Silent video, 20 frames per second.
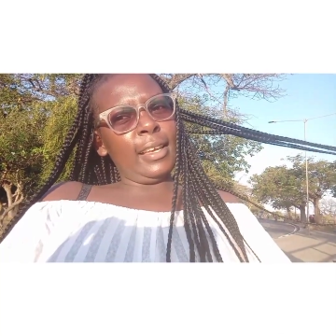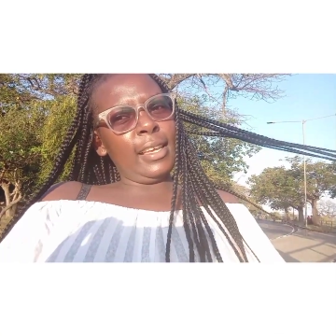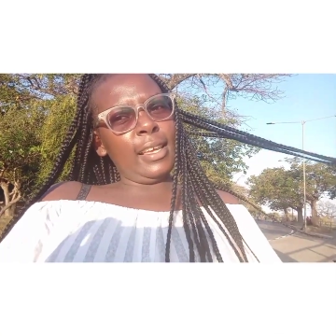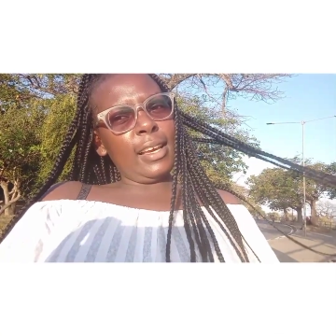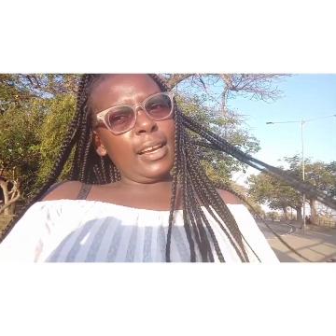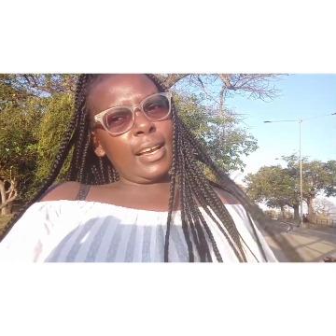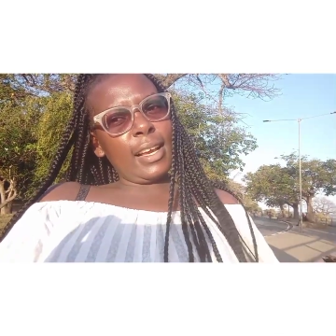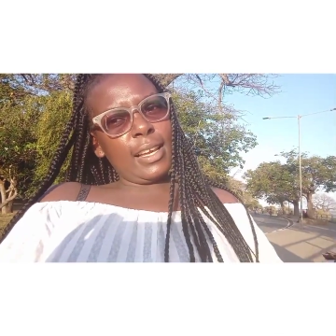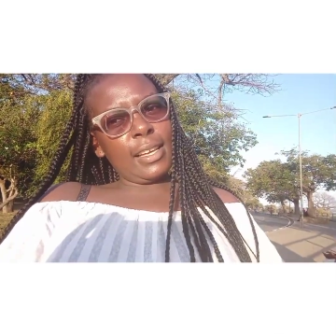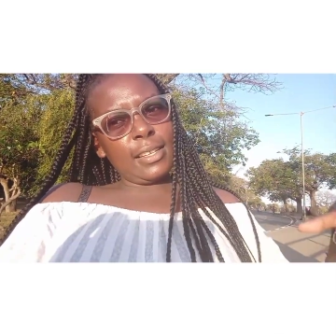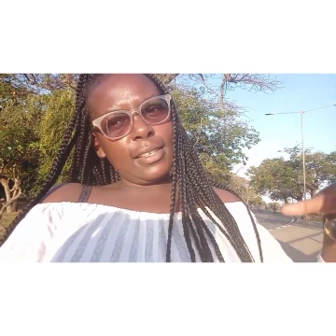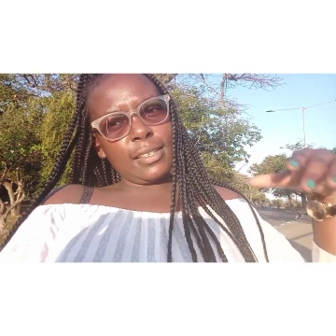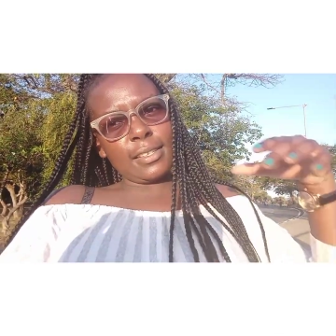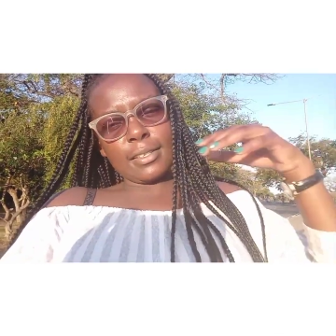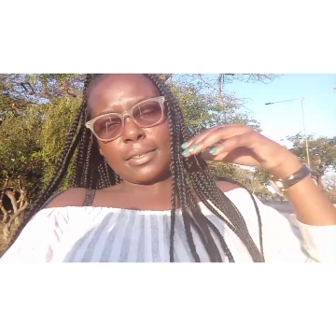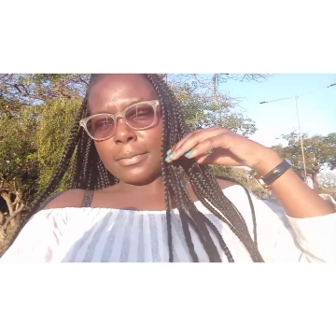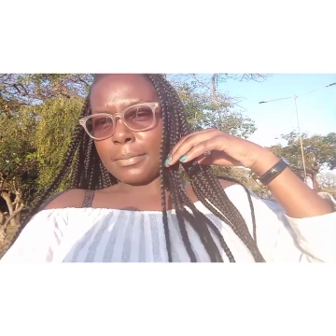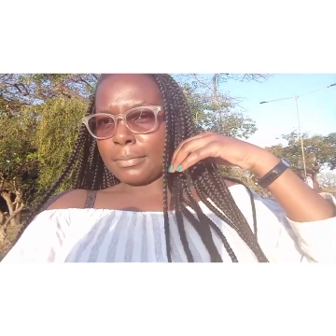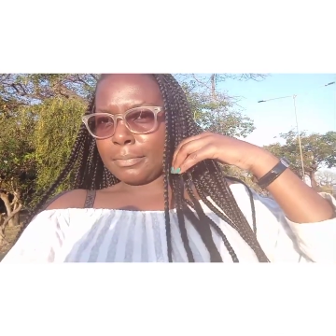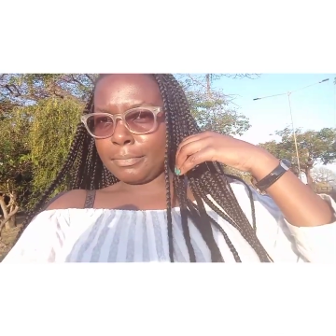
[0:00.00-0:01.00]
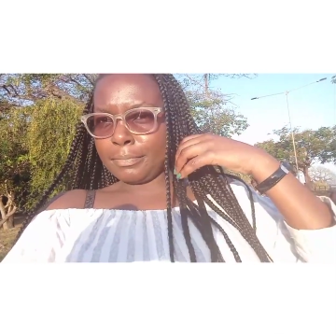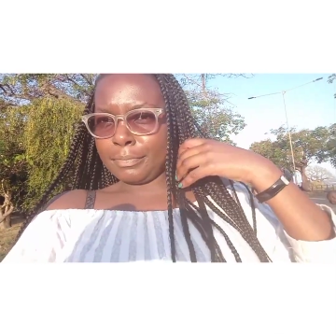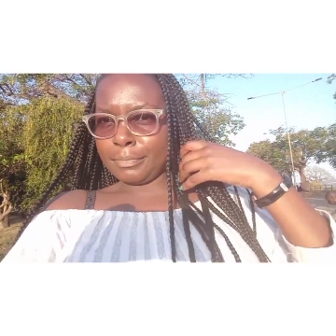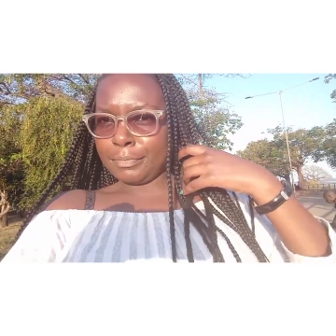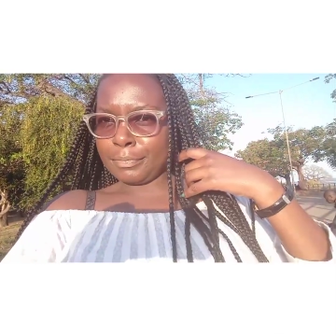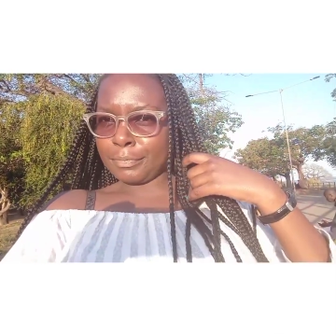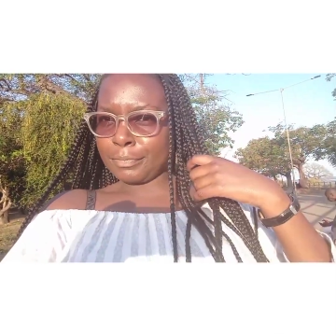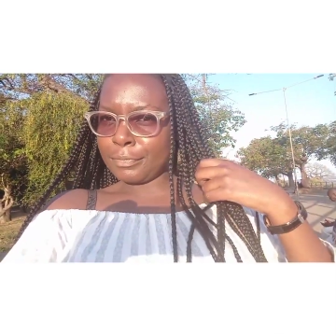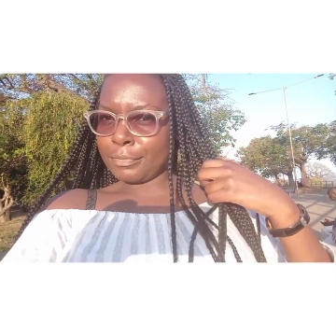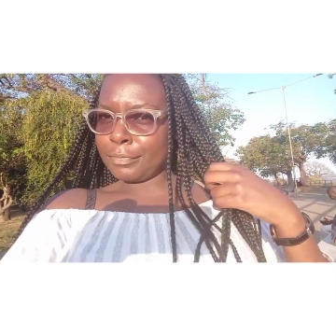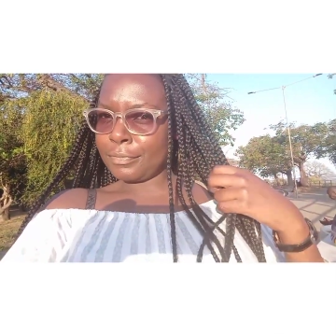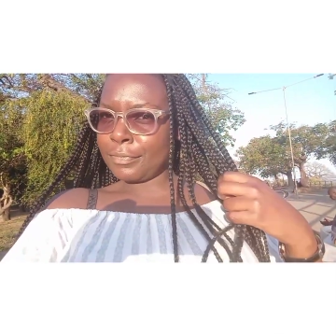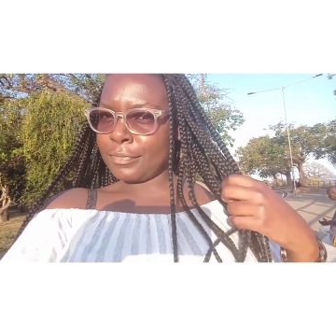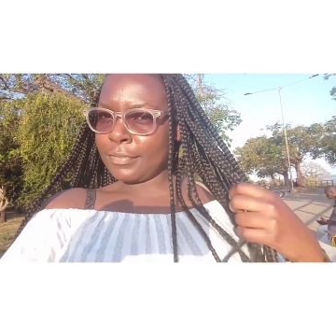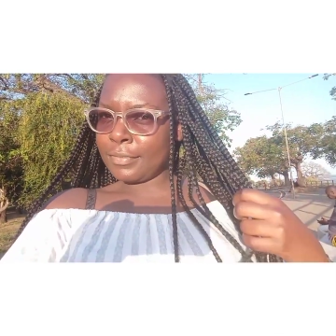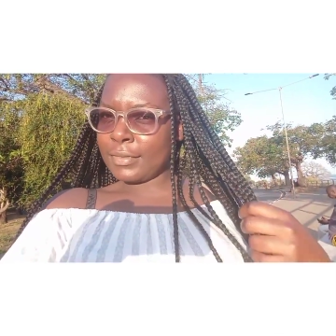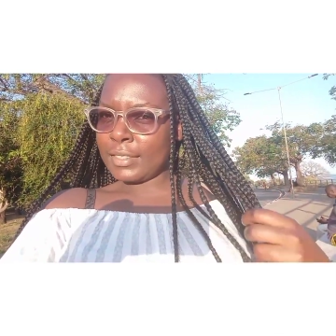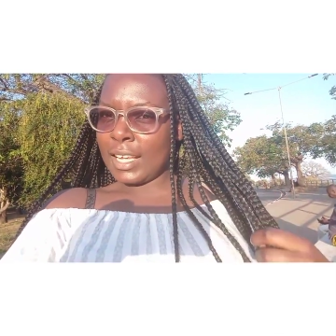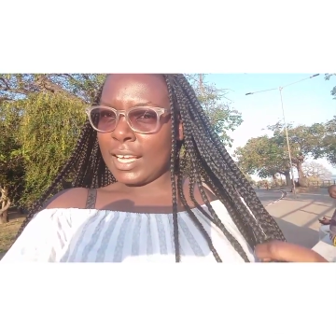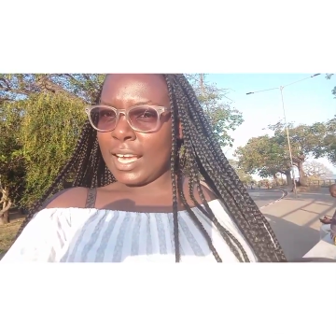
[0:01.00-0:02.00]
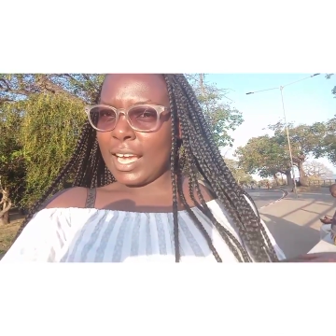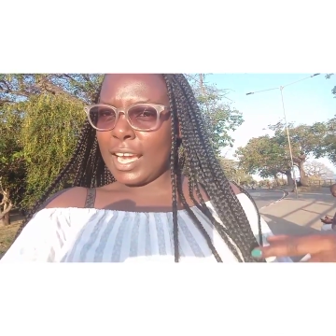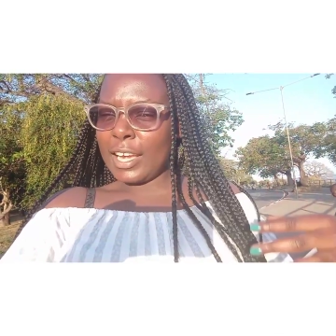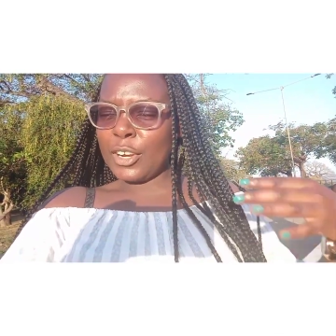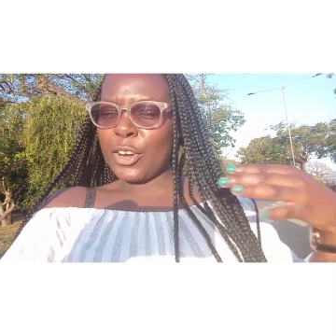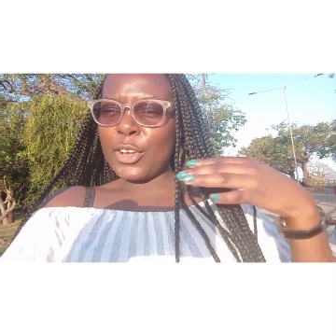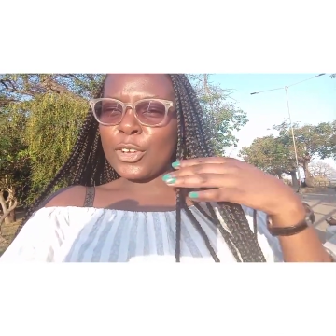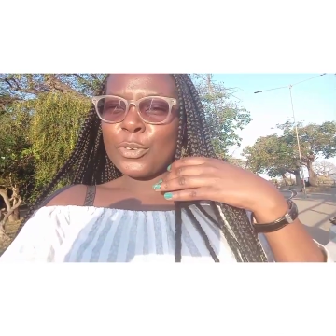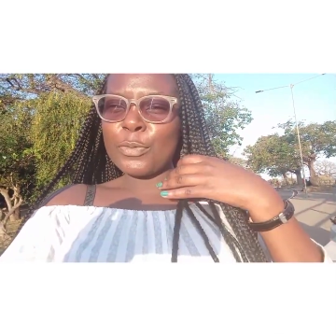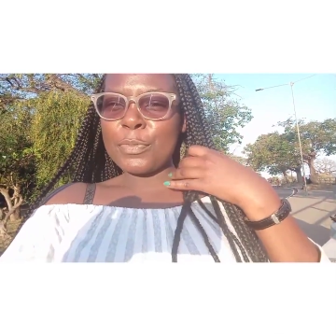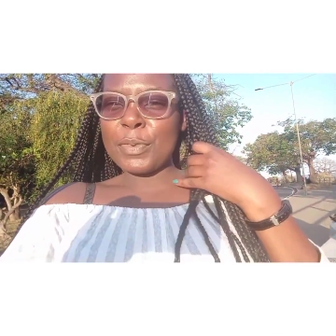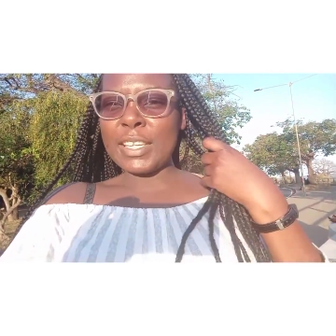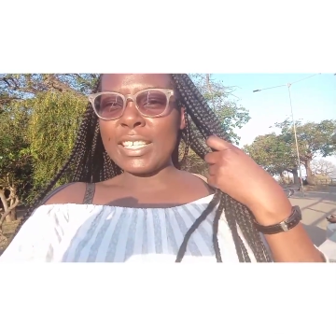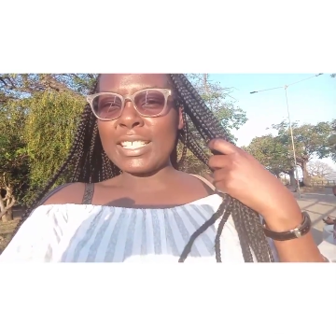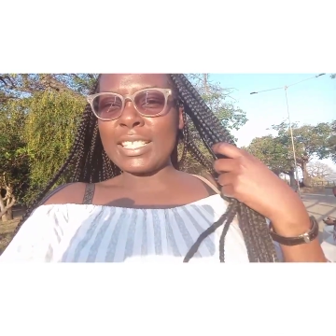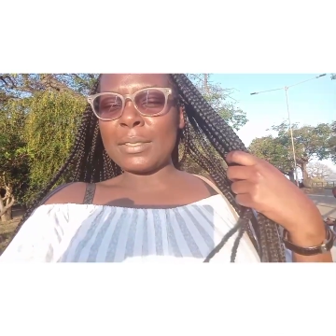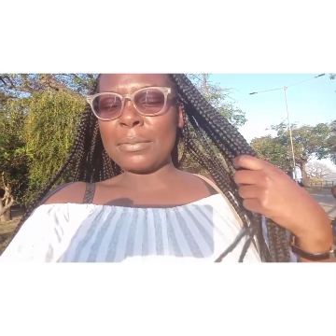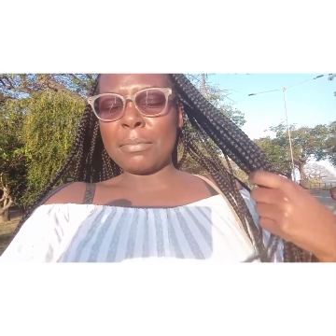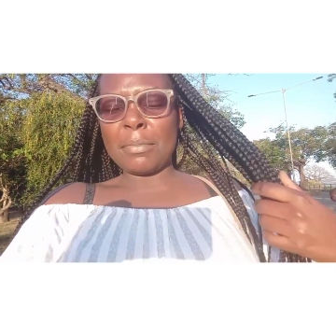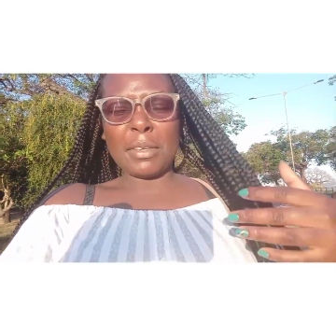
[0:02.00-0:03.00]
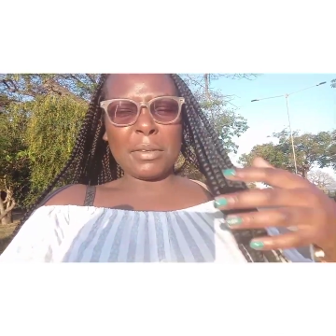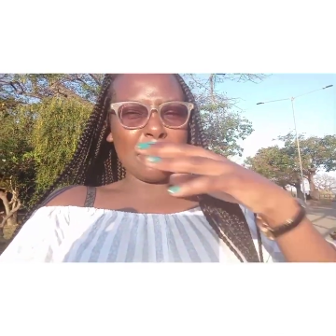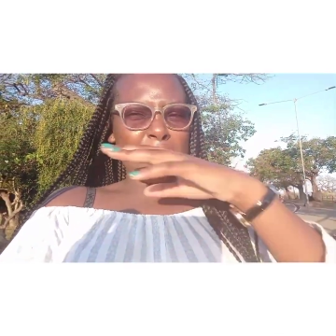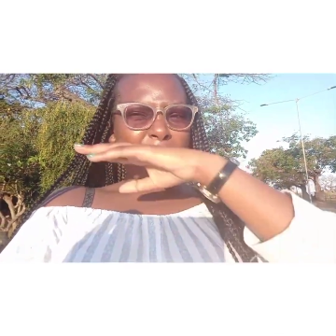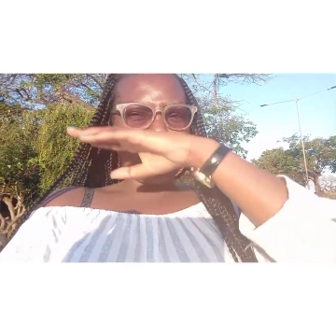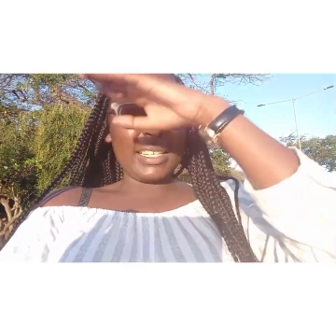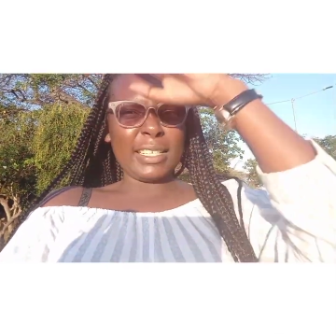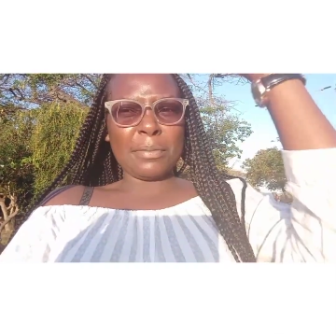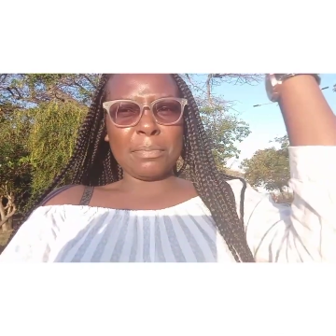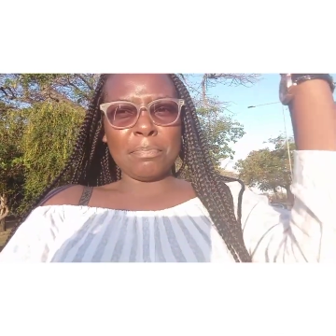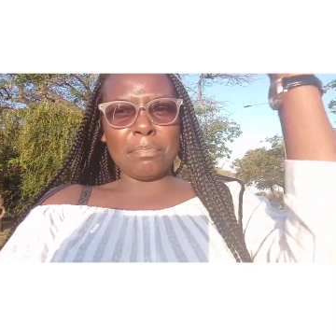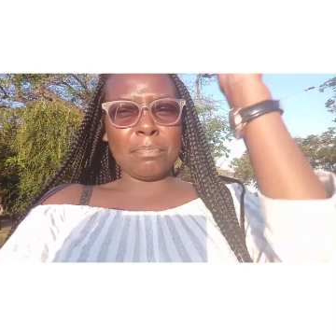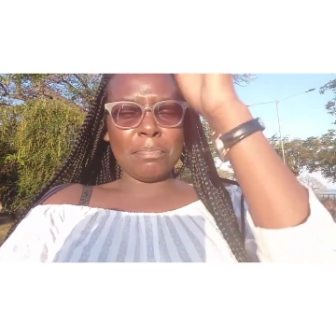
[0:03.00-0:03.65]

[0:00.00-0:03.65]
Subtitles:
Yeah guys. I know you missed me, but